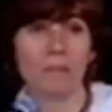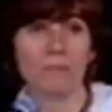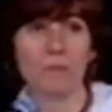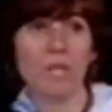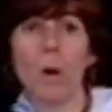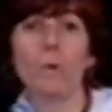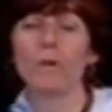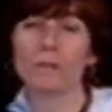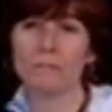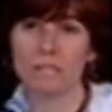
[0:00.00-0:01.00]
them, so we
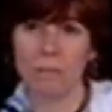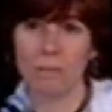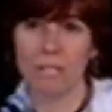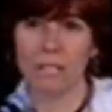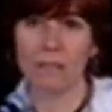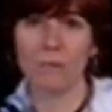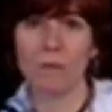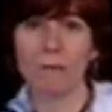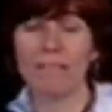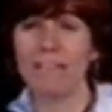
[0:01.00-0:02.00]
owe them something.
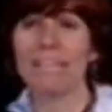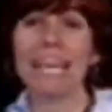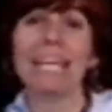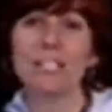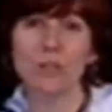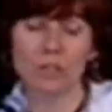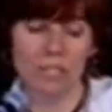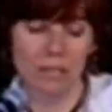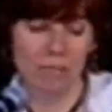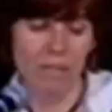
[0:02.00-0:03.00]
We've got to be even nicer
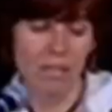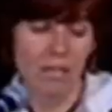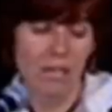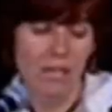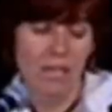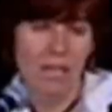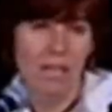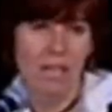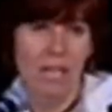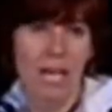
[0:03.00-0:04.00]
to them.
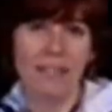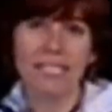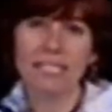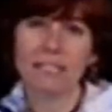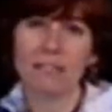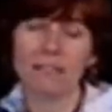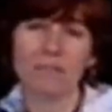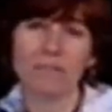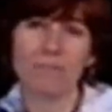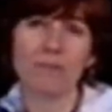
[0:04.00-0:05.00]
And this
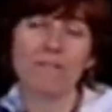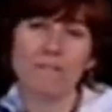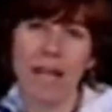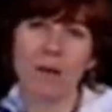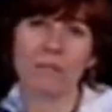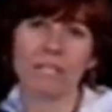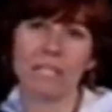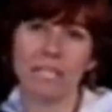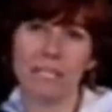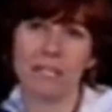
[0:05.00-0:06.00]

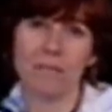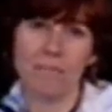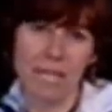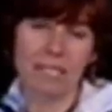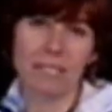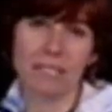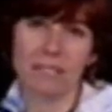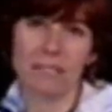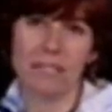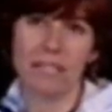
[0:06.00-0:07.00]
profoundly
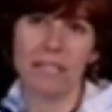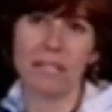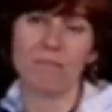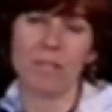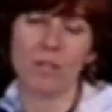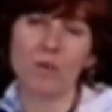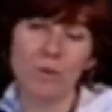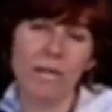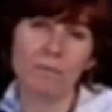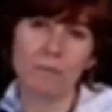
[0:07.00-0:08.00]
misses the
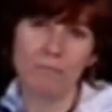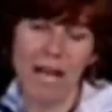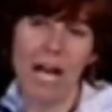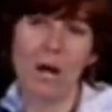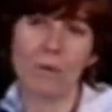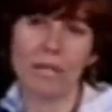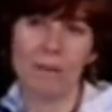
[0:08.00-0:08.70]
incredible power